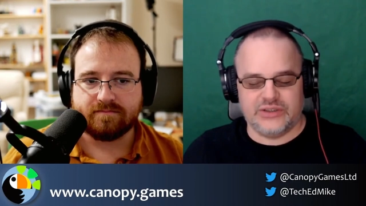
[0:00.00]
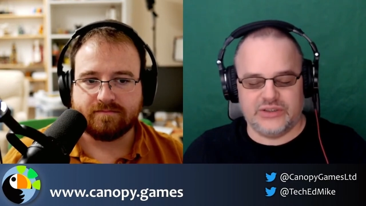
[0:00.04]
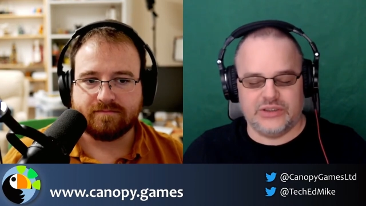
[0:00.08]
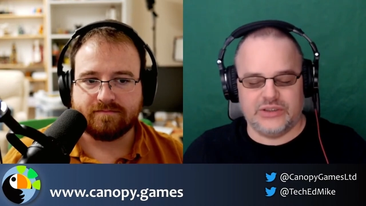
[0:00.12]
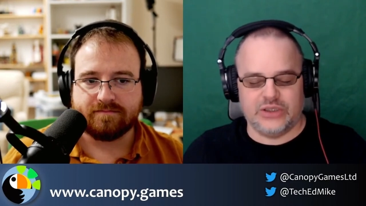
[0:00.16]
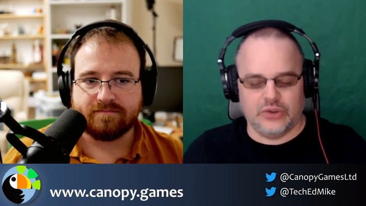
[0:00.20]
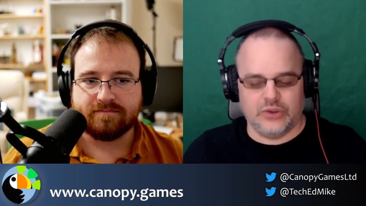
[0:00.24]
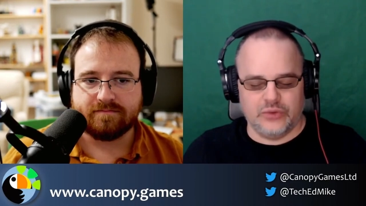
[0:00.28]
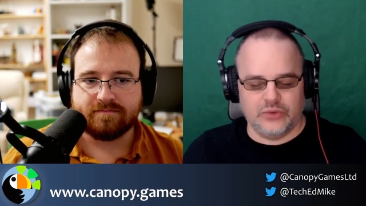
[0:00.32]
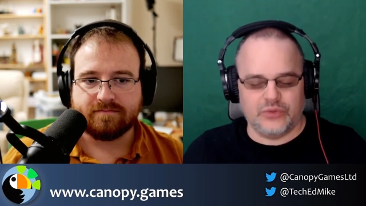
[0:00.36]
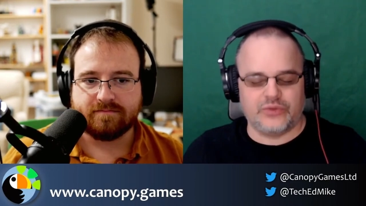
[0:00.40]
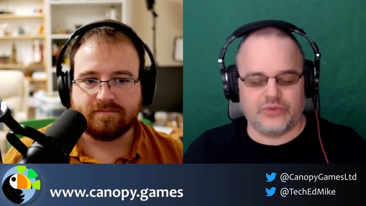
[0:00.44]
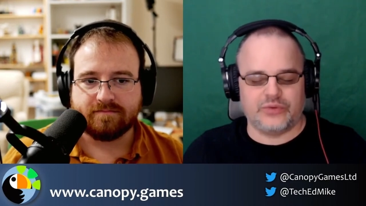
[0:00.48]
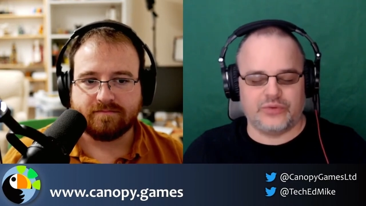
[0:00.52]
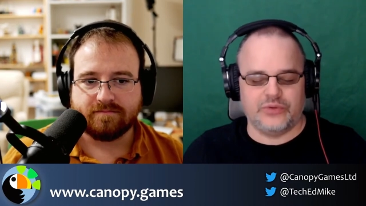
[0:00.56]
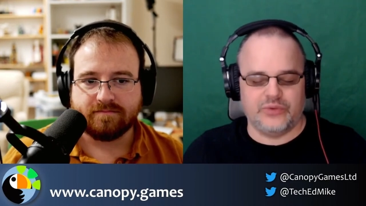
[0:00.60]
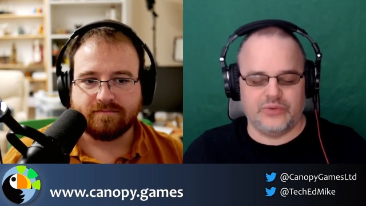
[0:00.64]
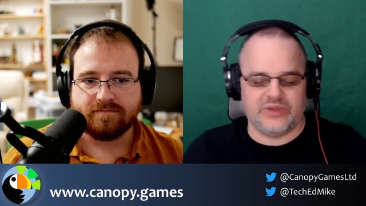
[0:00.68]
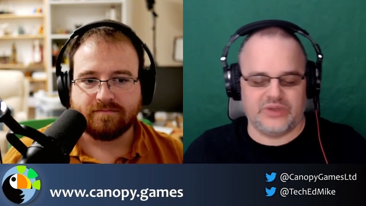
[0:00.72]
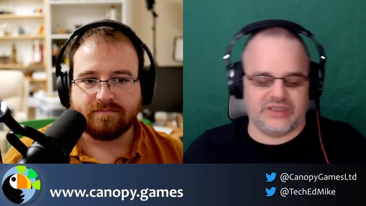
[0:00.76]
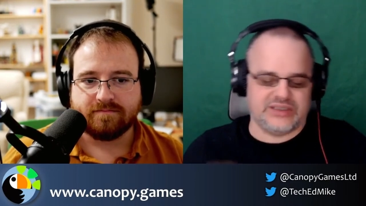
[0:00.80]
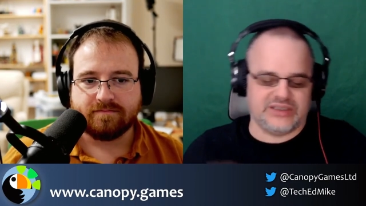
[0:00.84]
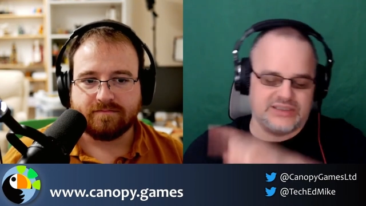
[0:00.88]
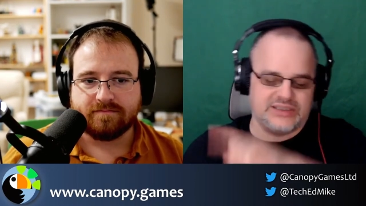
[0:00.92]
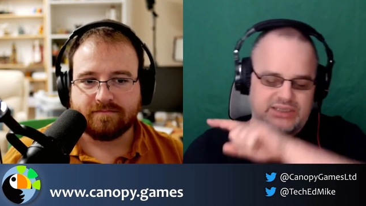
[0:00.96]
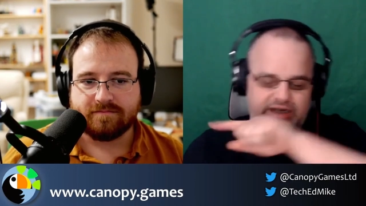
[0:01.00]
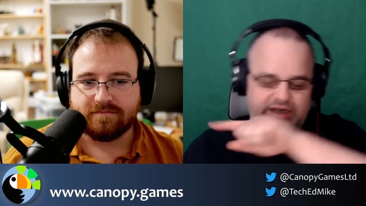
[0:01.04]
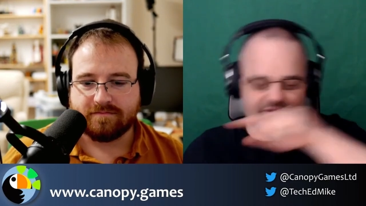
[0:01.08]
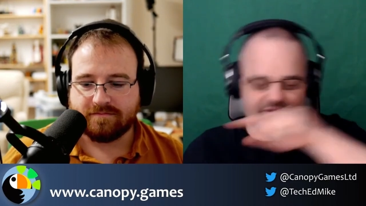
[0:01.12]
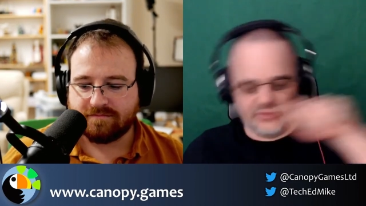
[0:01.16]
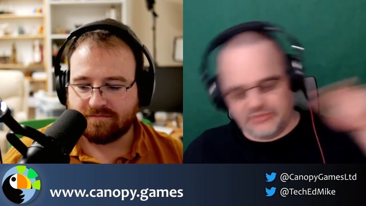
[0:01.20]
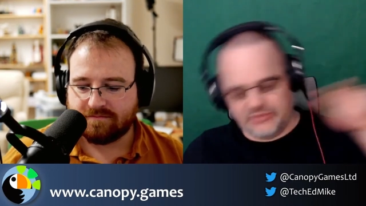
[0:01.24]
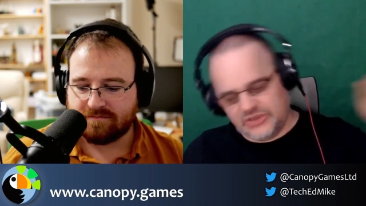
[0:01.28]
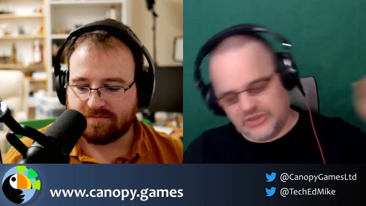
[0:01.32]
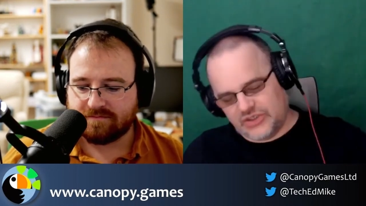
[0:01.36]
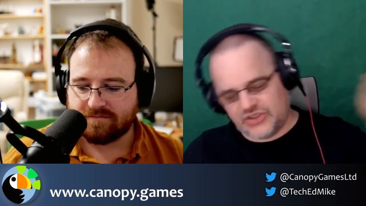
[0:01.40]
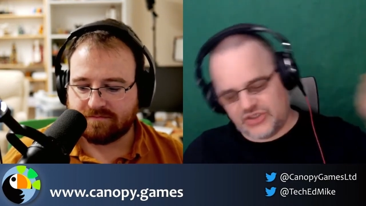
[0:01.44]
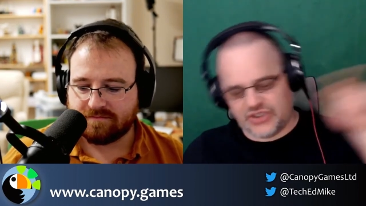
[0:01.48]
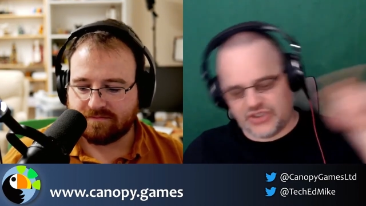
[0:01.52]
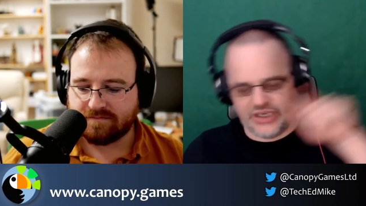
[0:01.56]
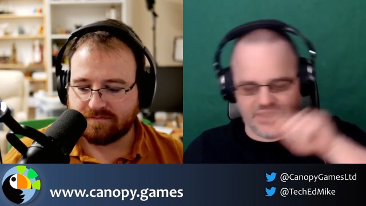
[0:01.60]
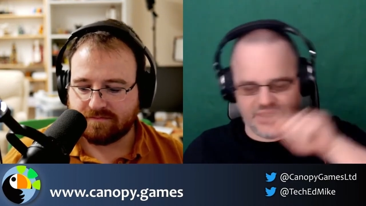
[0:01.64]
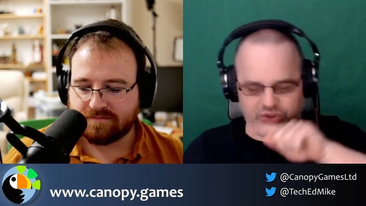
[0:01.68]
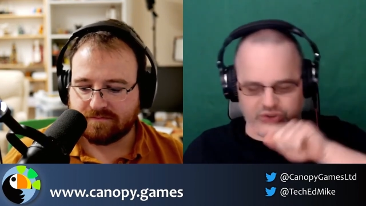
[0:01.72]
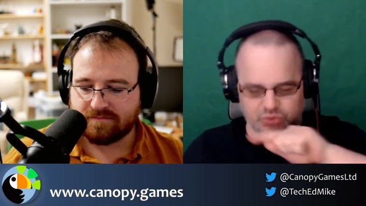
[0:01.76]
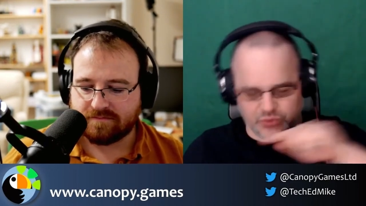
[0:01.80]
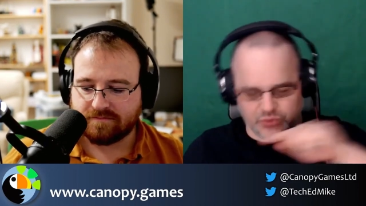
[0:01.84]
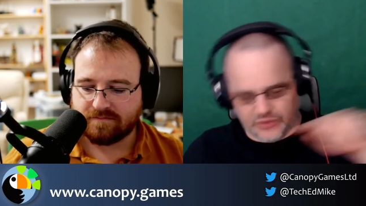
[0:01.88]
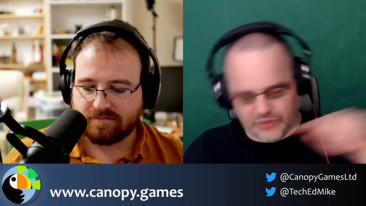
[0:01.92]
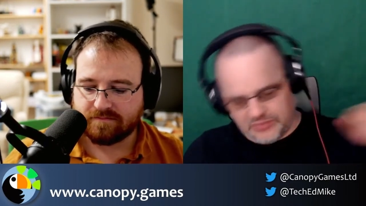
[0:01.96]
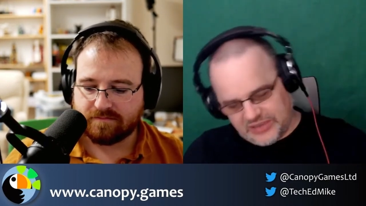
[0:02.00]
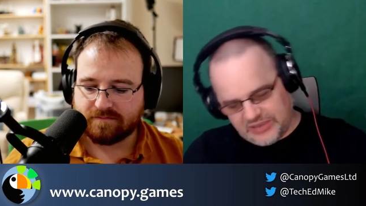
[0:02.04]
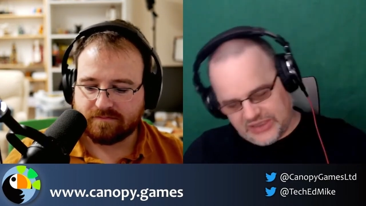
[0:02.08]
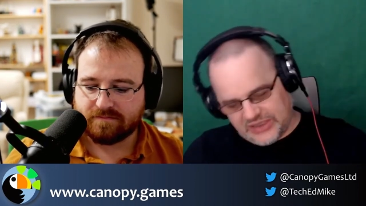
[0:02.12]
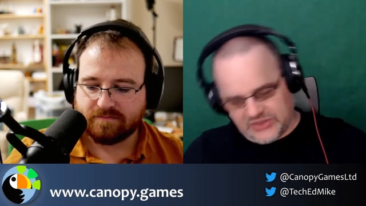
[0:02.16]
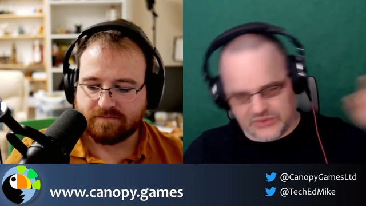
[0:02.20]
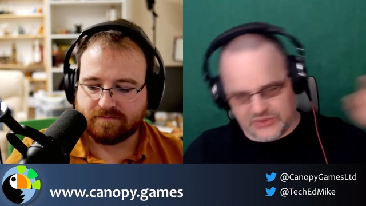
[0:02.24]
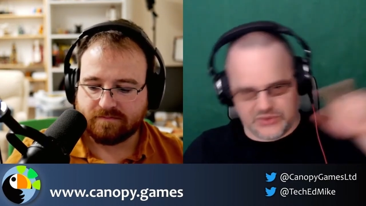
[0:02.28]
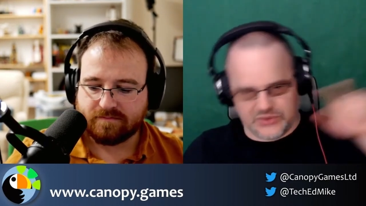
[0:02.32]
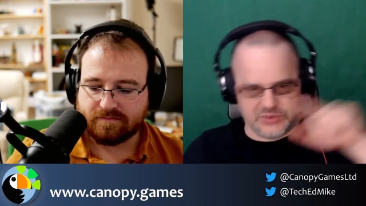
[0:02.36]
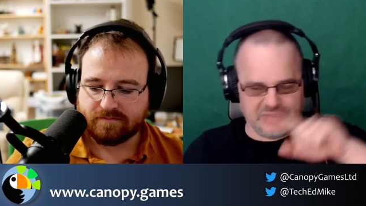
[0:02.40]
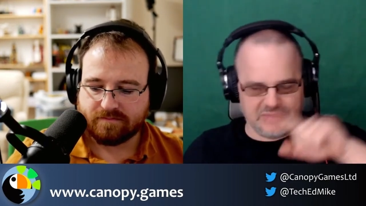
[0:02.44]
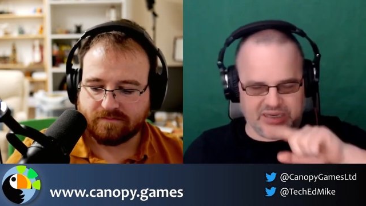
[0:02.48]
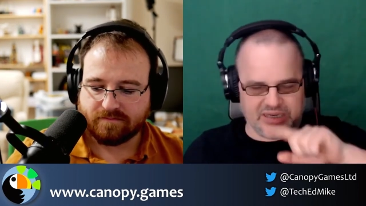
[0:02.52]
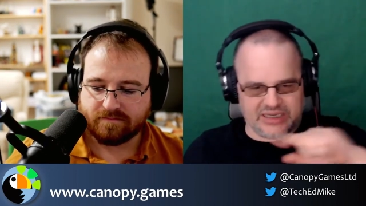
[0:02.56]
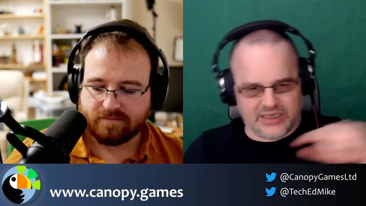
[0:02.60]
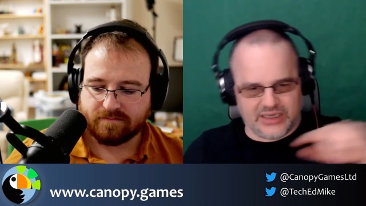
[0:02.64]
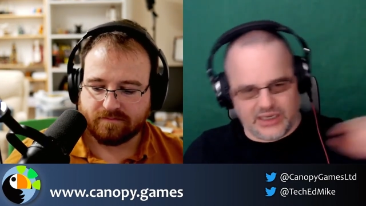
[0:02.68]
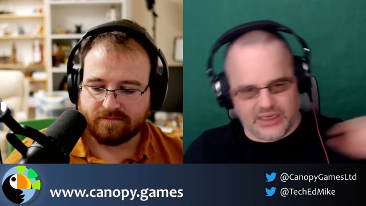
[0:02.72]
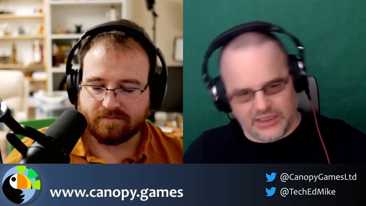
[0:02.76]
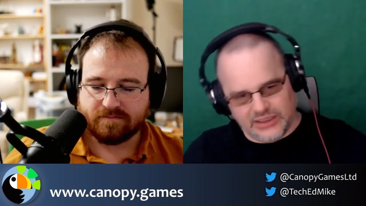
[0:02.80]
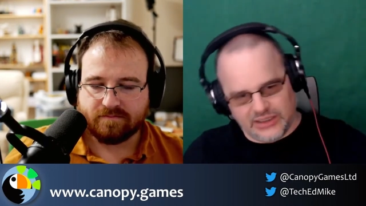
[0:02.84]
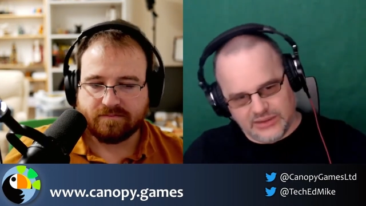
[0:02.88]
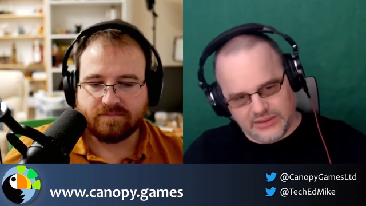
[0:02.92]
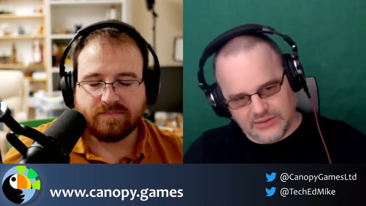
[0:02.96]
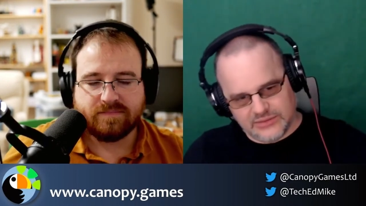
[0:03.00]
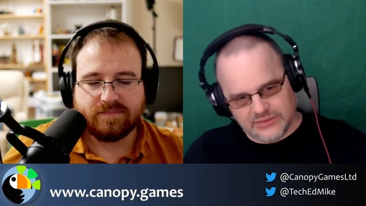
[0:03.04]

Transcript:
Speaker 1: Go through the entire image, change all the pixels by color.